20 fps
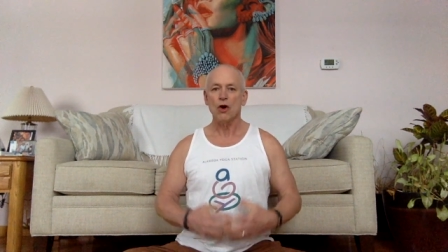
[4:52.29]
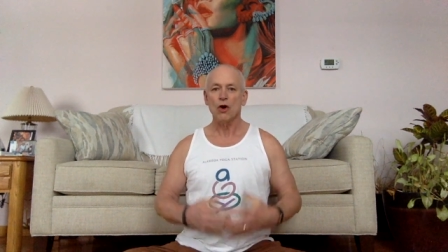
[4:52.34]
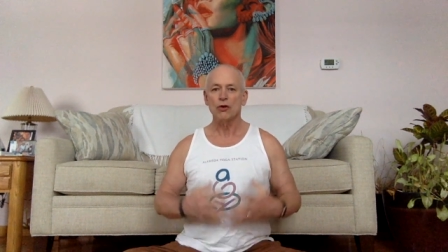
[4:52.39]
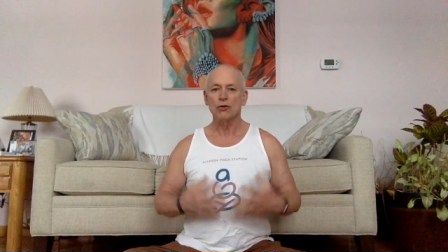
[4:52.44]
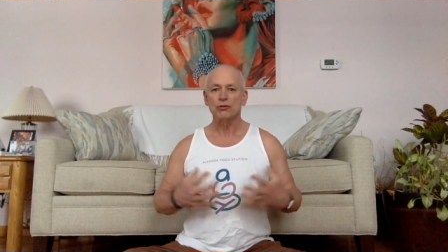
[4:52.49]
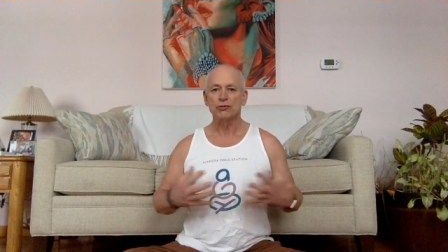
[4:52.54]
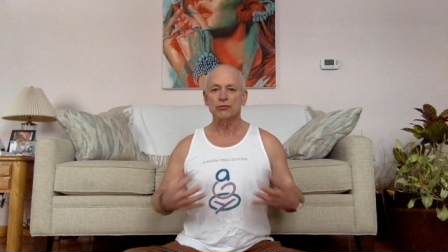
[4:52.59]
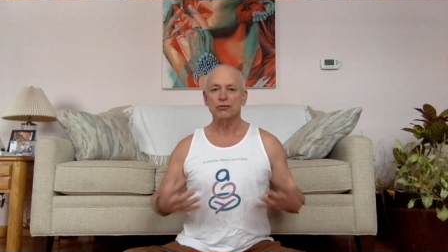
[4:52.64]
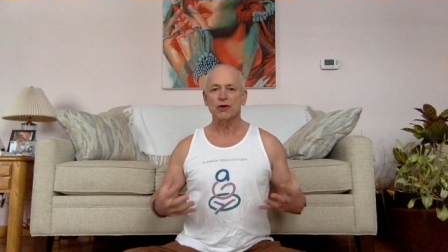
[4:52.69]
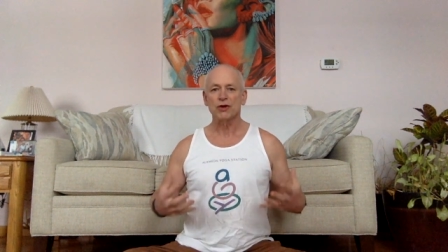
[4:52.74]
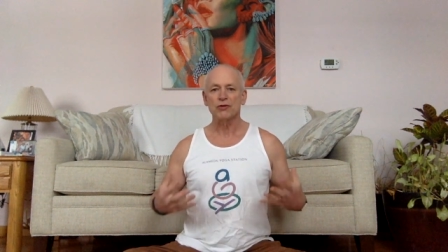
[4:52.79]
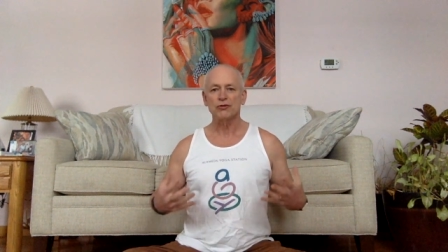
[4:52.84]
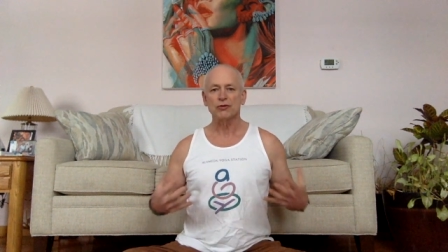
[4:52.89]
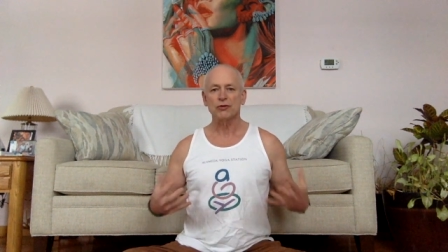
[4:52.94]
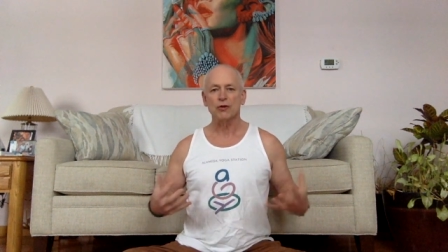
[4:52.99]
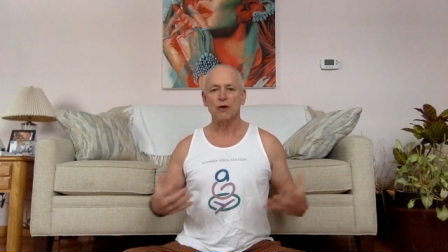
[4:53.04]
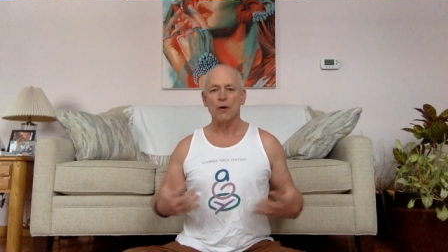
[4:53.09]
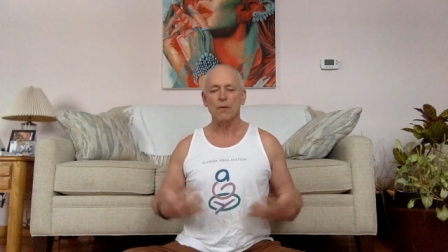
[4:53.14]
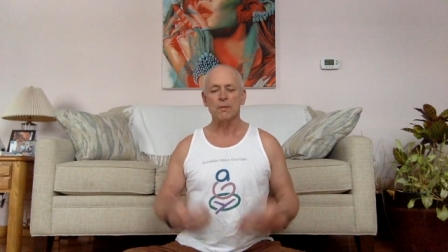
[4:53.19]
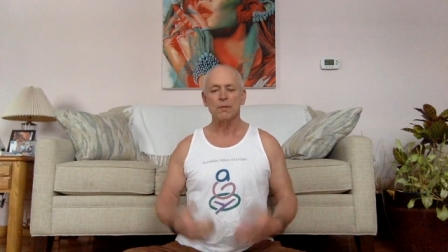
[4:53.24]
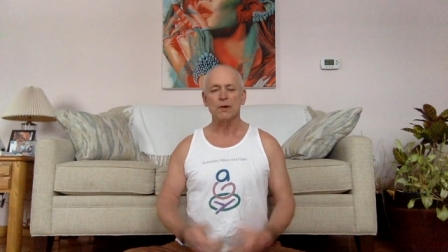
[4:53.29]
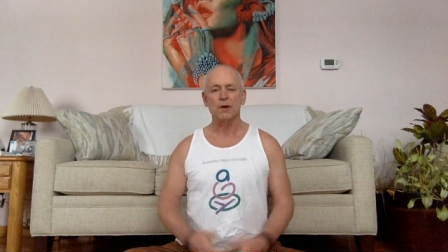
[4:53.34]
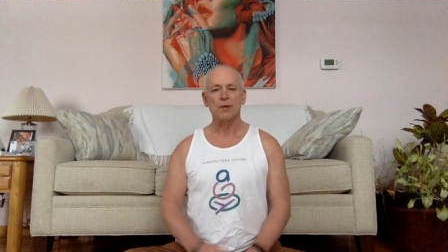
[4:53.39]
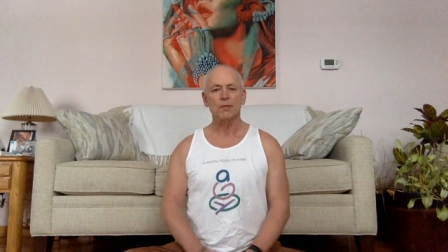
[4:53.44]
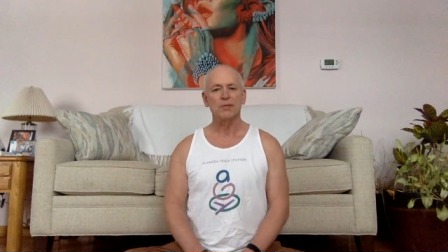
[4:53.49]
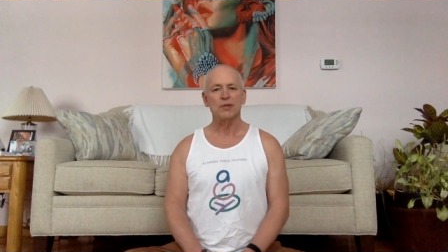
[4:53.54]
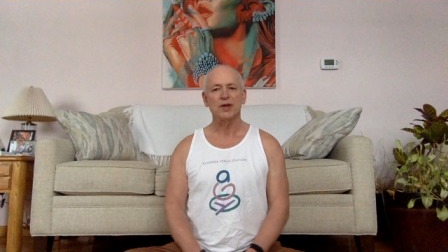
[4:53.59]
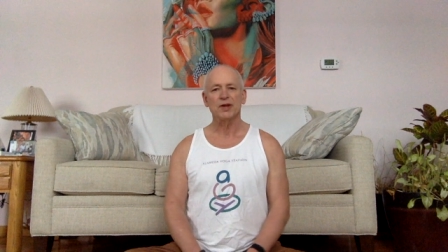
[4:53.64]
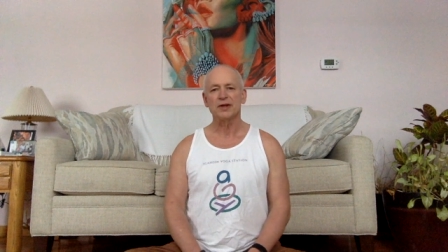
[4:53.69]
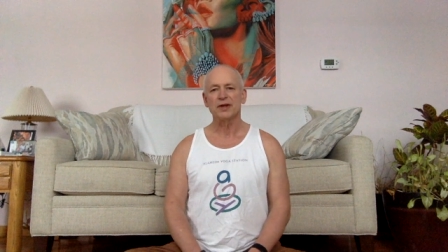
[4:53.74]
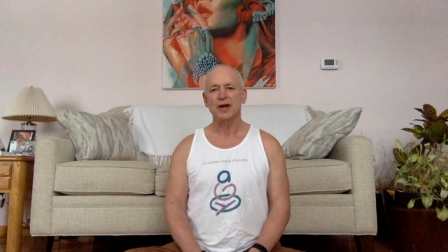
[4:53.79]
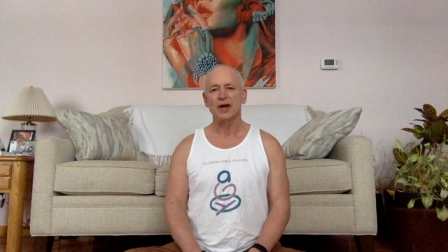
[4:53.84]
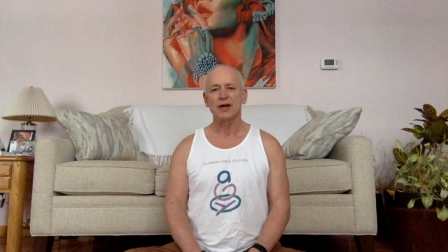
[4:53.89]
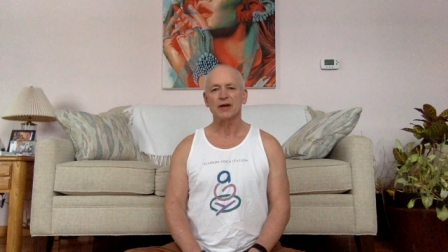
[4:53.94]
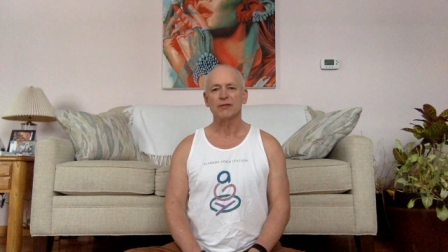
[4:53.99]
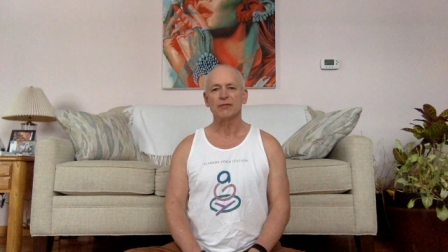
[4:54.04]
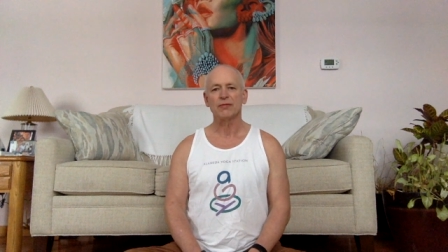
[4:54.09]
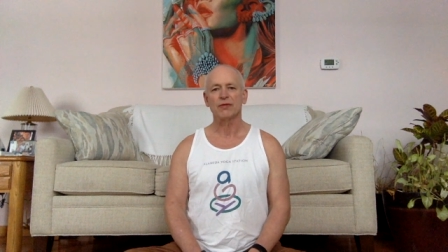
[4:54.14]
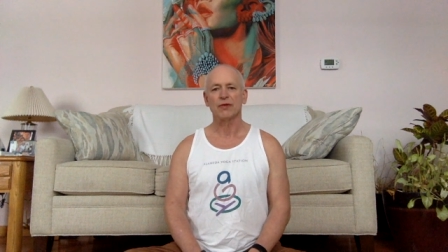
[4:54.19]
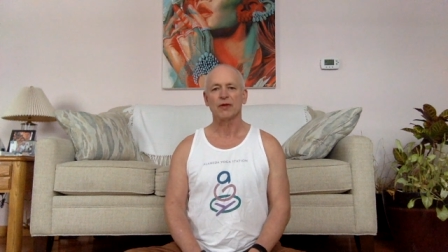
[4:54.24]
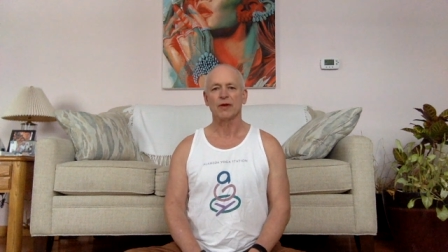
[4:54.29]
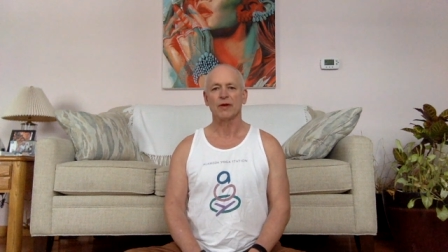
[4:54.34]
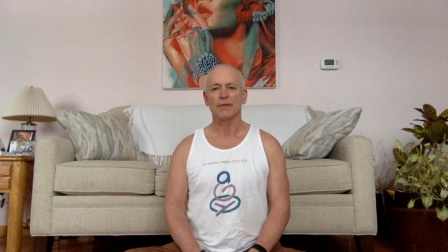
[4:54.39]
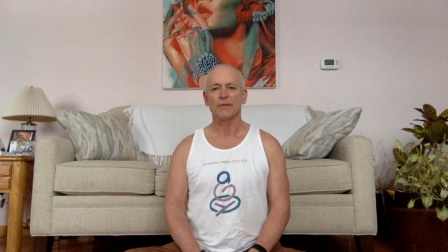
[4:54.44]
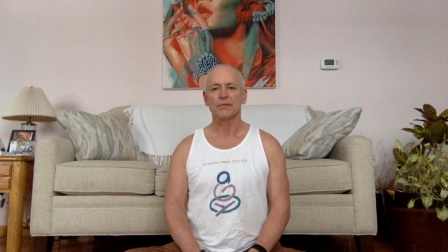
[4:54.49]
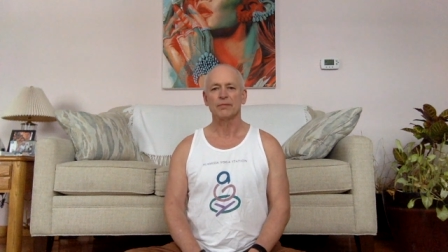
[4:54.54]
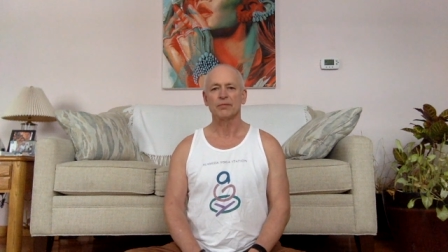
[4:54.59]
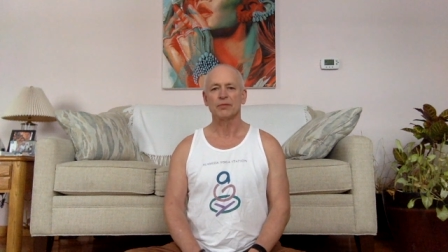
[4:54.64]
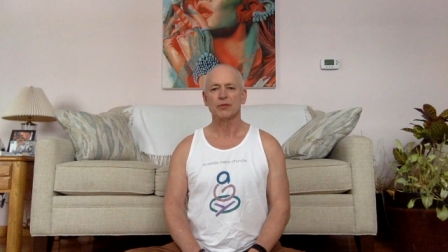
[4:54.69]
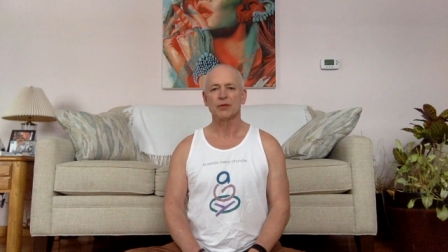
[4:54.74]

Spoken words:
stretch and open up that diaphragm.